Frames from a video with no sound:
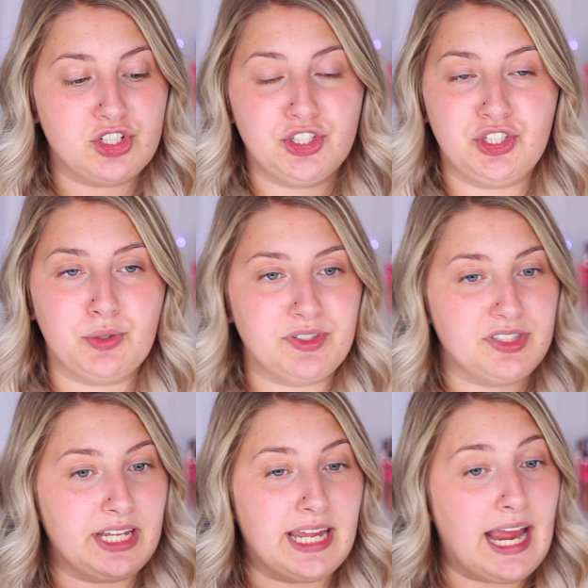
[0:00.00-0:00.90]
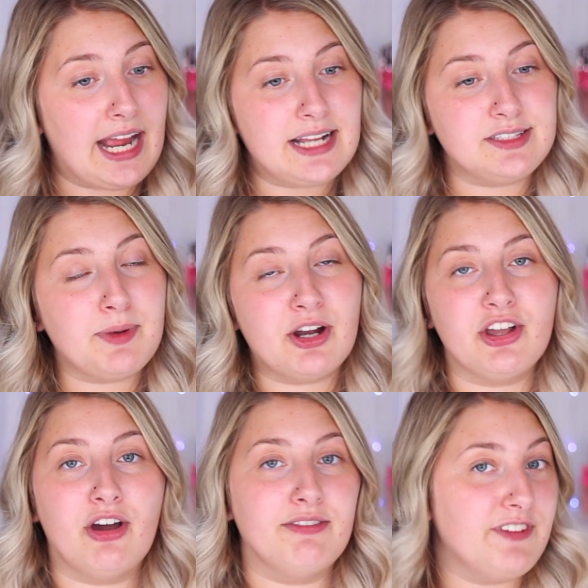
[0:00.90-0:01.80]
She was seeing ads about
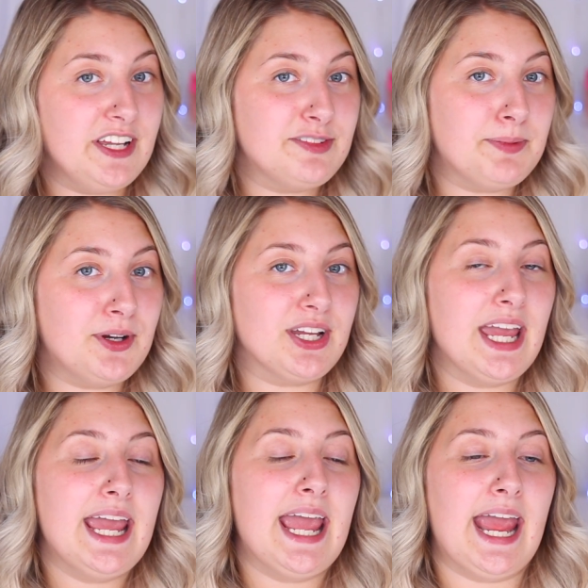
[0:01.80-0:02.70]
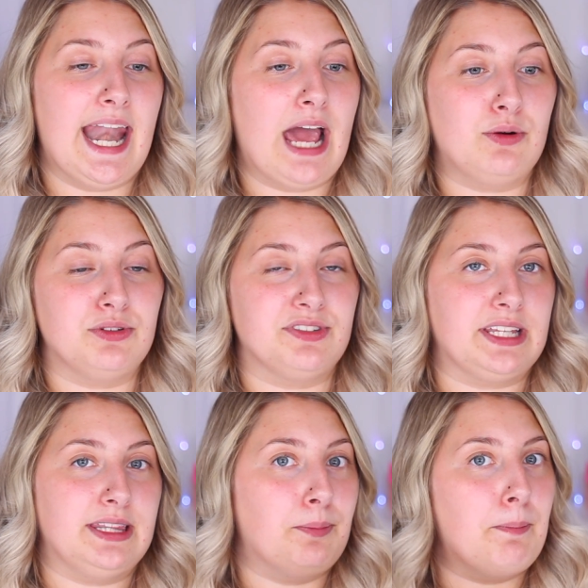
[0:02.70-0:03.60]
it on Facebook and how it was
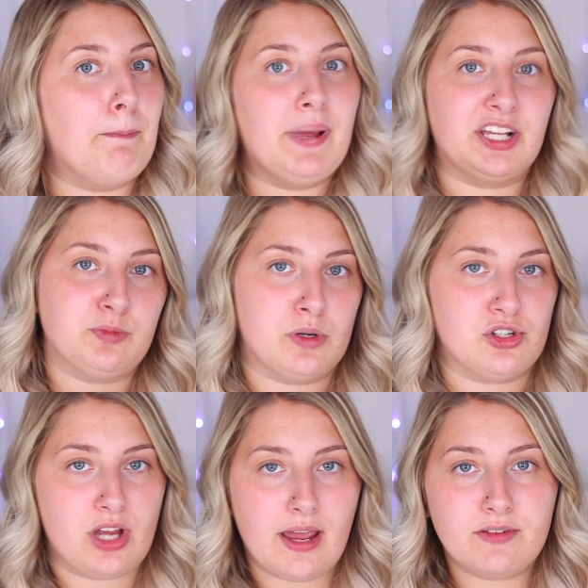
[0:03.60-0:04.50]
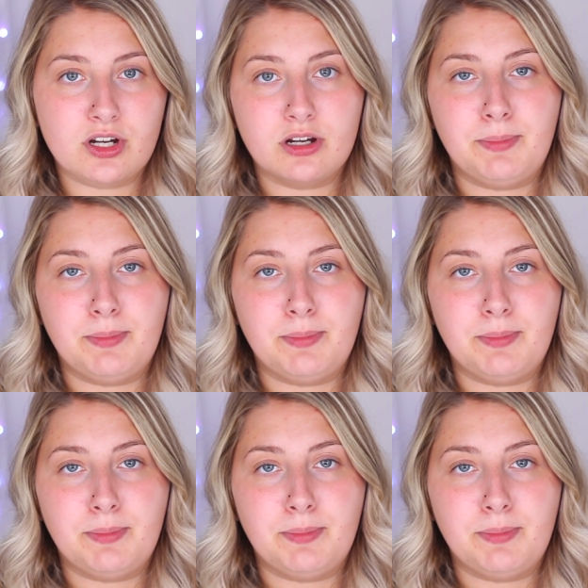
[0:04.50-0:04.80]
like the best brush ever,